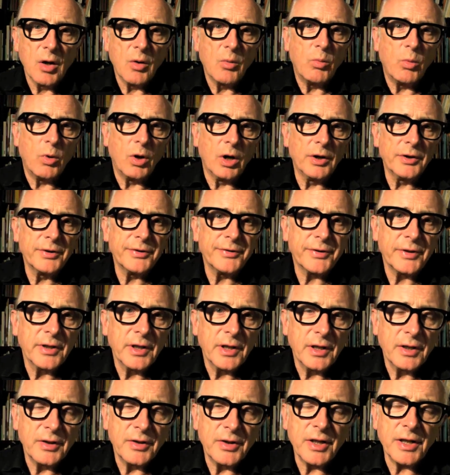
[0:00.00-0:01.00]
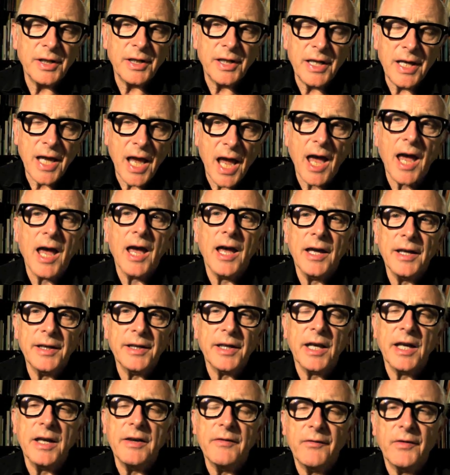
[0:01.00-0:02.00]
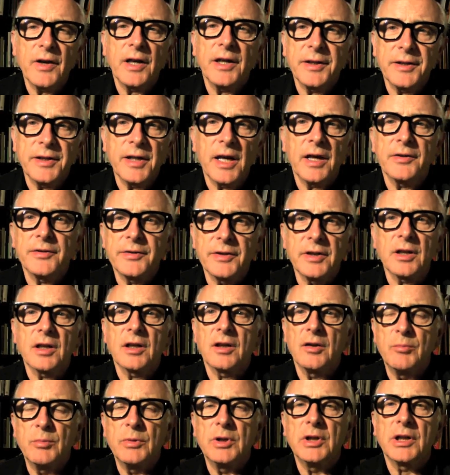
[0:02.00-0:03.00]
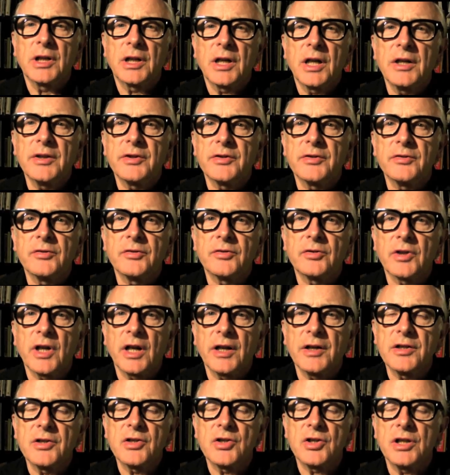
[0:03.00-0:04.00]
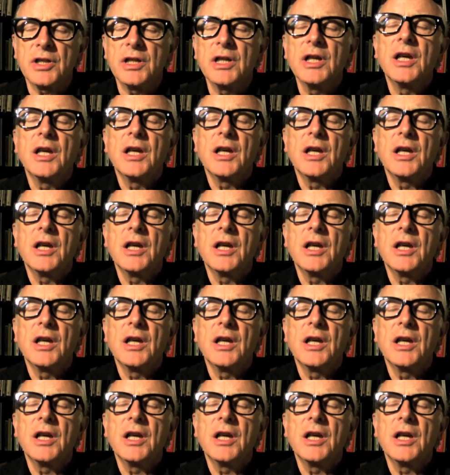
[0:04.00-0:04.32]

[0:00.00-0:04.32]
was that he had a fantastic communication strategy.